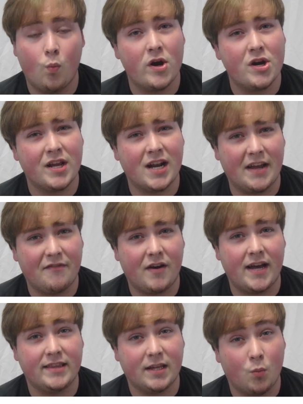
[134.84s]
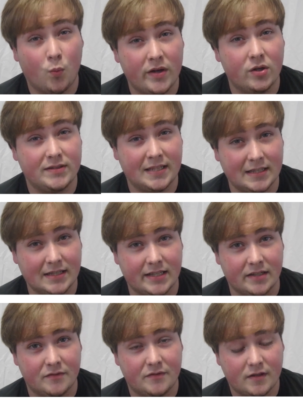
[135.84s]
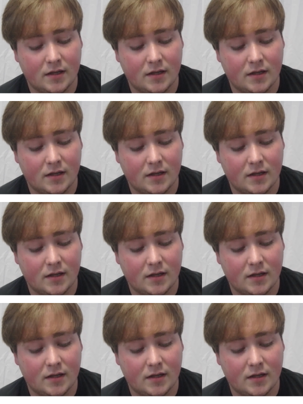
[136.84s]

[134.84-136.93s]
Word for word: where can I find the will to live?